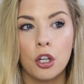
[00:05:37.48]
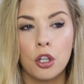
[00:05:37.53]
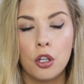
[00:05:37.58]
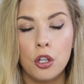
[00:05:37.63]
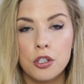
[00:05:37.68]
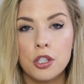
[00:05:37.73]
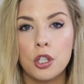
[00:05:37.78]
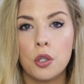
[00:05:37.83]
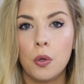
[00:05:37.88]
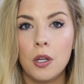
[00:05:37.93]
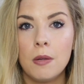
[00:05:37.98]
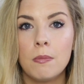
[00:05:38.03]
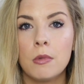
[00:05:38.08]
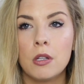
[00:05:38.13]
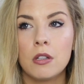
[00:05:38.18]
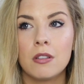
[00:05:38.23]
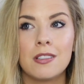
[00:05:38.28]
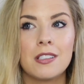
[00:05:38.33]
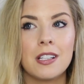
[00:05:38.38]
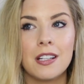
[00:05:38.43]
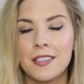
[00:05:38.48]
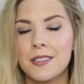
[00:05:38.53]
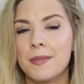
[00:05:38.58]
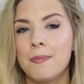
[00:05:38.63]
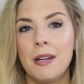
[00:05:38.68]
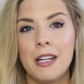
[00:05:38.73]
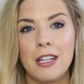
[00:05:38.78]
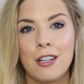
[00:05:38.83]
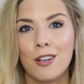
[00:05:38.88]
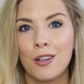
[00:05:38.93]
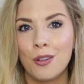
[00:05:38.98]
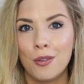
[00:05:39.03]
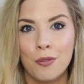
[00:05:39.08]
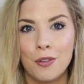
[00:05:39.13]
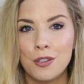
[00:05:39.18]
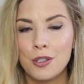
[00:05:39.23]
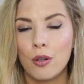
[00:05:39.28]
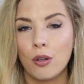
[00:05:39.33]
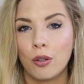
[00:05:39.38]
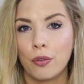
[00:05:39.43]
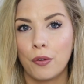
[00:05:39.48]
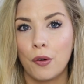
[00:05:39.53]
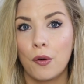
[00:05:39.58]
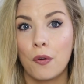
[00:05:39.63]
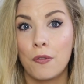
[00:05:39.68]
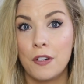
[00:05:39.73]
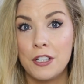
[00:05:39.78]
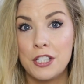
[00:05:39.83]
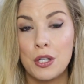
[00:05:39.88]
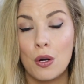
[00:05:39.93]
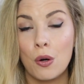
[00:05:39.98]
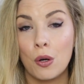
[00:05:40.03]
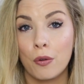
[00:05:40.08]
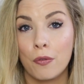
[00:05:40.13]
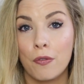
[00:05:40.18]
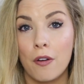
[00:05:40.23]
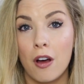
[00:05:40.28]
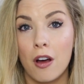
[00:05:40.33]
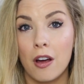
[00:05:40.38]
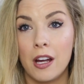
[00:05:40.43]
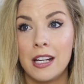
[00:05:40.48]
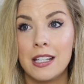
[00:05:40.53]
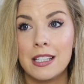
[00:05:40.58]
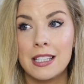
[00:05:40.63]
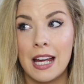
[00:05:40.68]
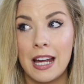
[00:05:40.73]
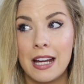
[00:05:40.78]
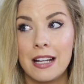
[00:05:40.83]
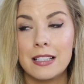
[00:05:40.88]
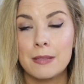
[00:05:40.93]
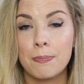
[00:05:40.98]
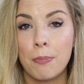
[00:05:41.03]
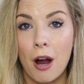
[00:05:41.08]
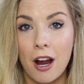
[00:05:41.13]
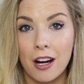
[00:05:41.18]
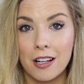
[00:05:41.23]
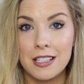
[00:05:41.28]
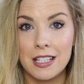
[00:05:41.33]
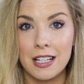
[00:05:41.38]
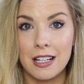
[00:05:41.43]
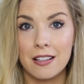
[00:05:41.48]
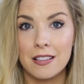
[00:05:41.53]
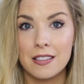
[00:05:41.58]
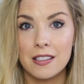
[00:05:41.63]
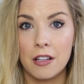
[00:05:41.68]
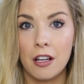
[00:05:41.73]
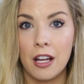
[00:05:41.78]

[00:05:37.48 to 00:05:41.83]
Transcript: good equipment doesn't make a good photographer or videographer. It takes practice.